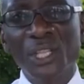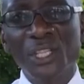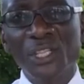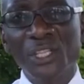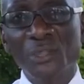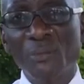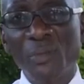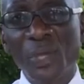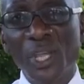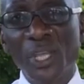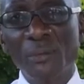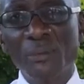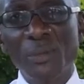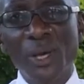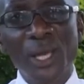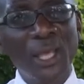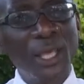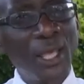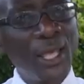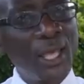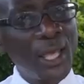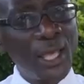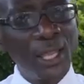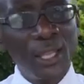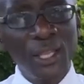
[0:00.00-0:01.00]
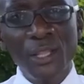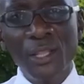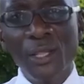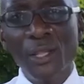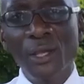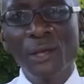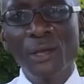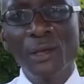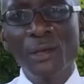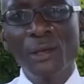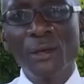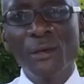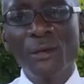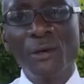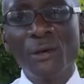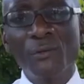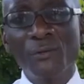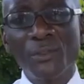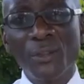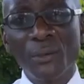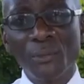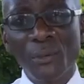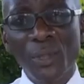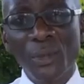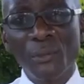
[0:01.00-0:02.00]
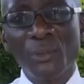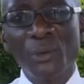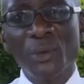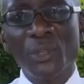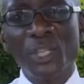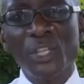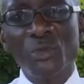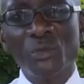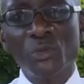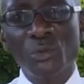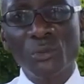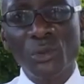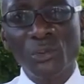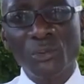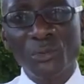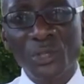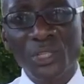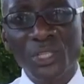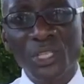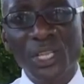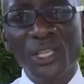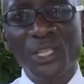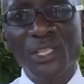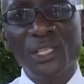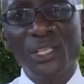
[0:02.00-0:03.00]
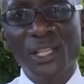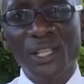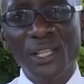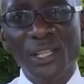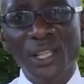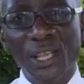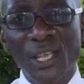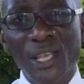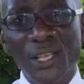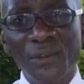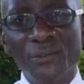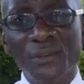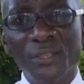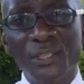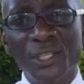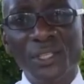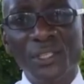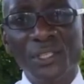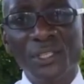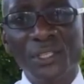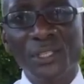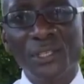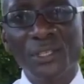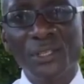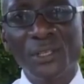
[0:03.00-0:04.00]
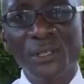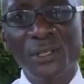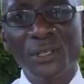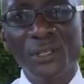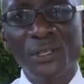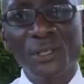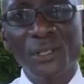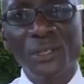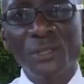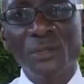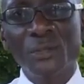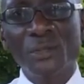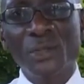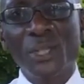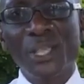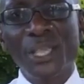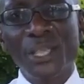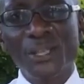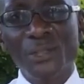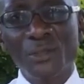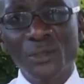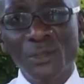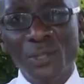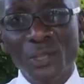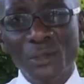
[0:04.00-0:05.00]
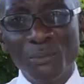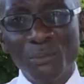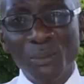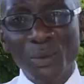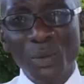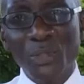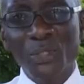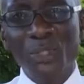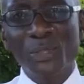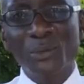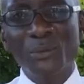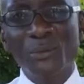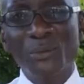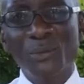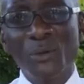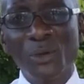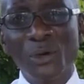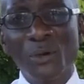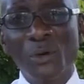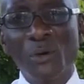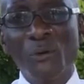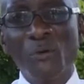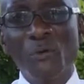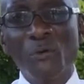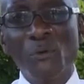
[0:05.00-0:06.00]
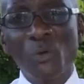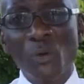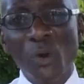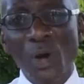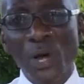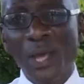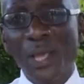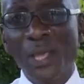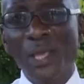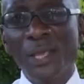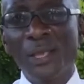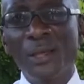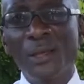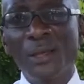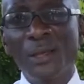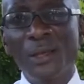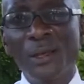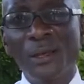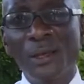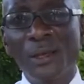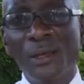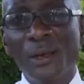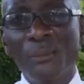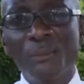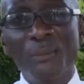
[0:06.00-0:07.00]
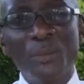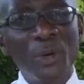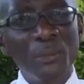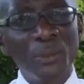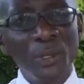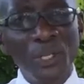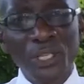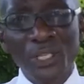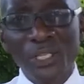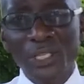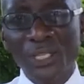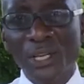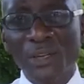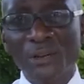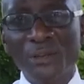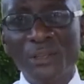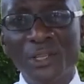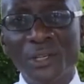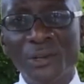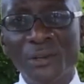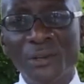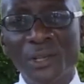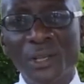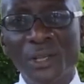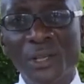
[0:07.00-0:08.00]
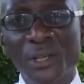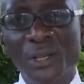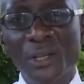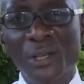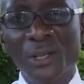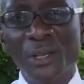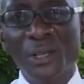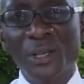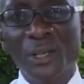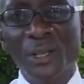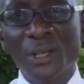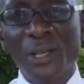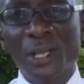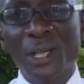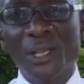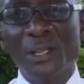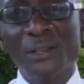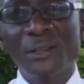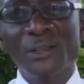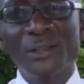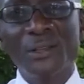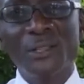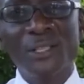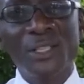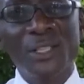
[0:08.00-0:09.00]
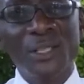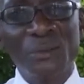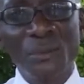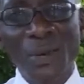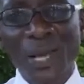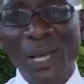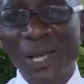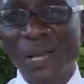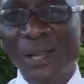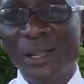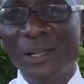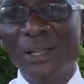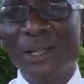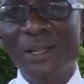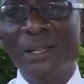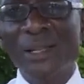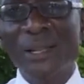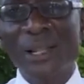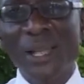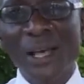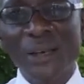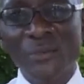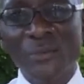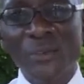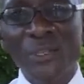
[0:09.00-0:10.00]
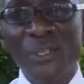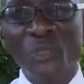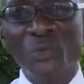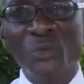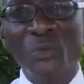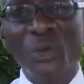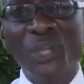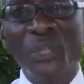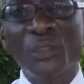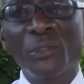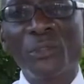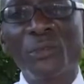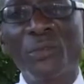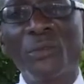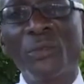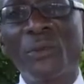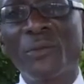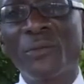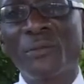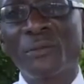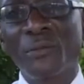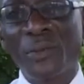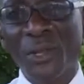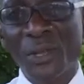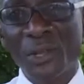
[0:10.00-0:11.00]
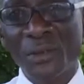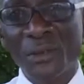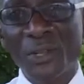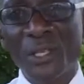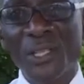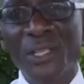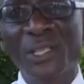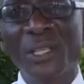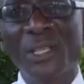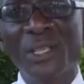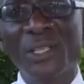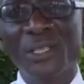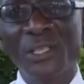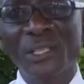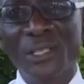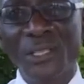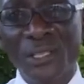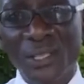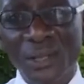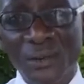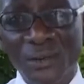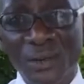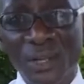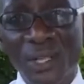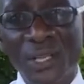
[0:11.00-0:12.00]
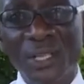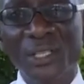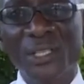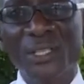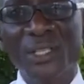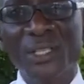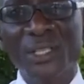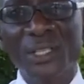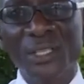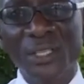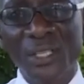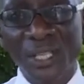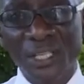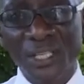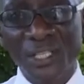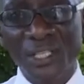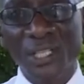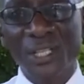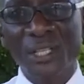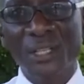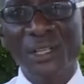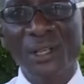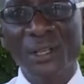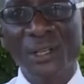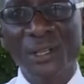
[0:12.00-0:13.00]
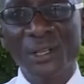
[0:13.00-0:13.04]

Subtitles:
that's made by any of the people that will be presenting their evidence, to get to the bottom of why a permanent secretary can smile and laugh his way through a very serious session